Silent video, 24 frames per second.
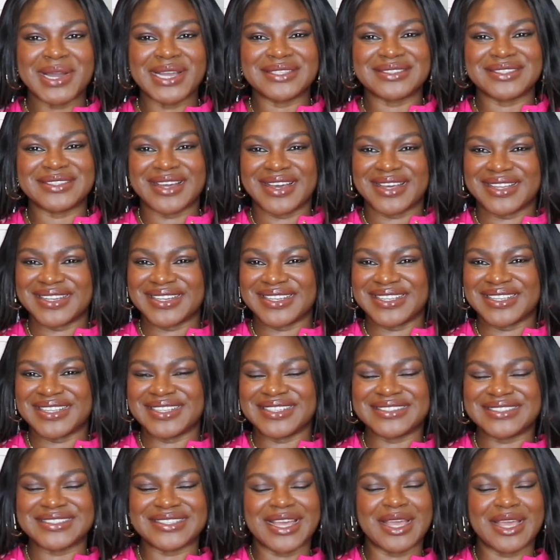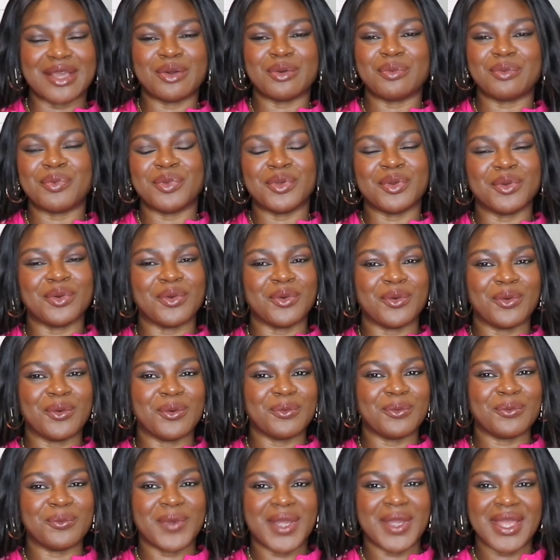my darlings. I hope you're
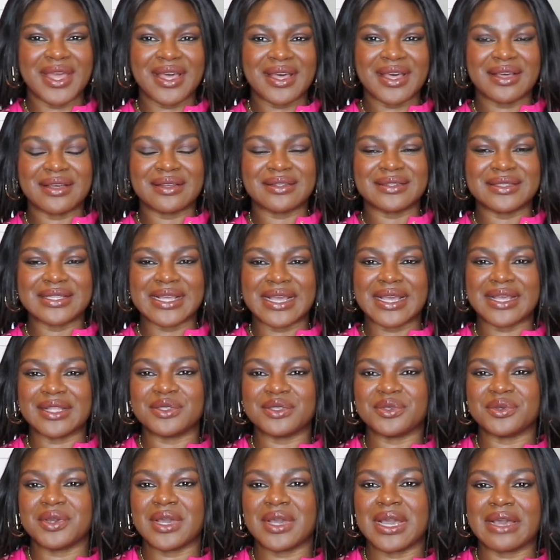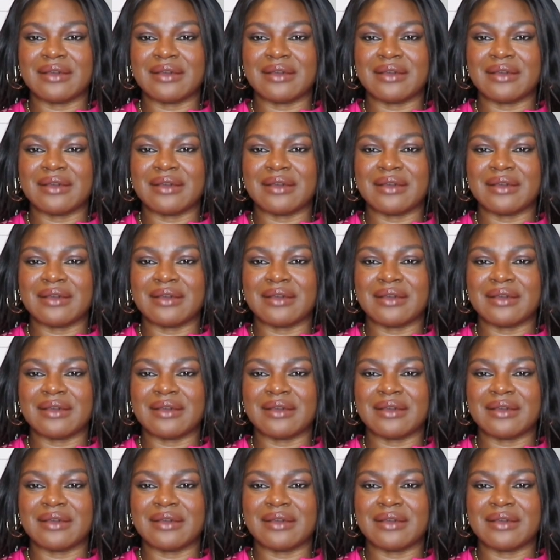all well and you're